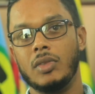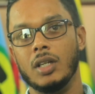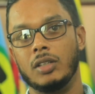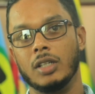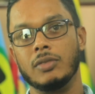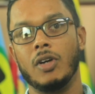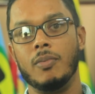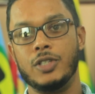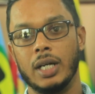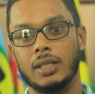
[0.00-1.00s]
In terms of
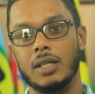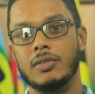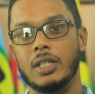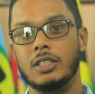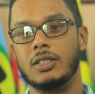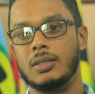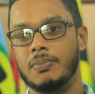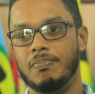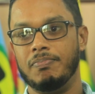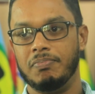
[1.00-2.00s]
objectives, it's
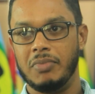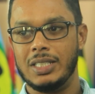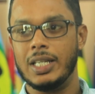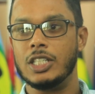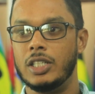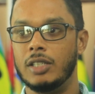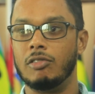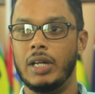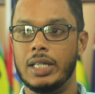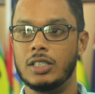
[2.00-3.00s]
essentially to
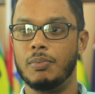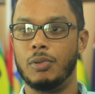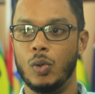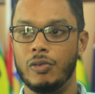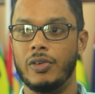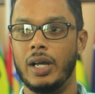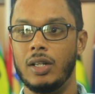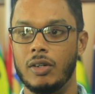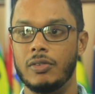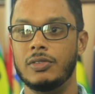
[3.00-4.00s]
raise the
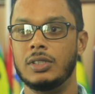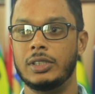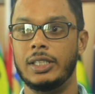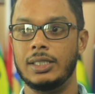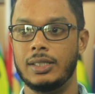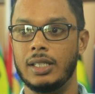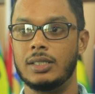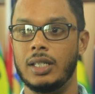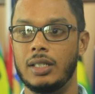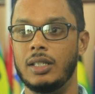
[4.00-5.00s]
profile of
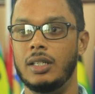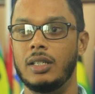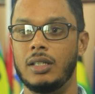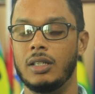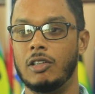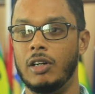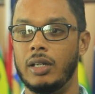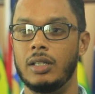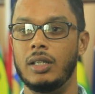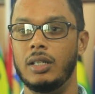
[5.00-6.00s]
statistics in the
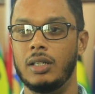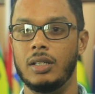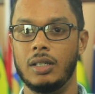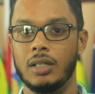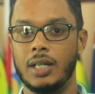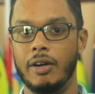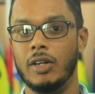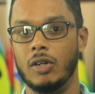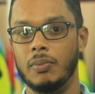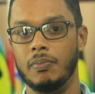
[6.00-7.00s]

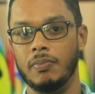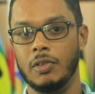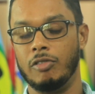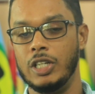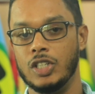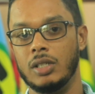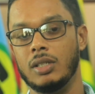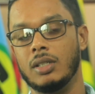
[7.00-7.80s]
CARICOM region.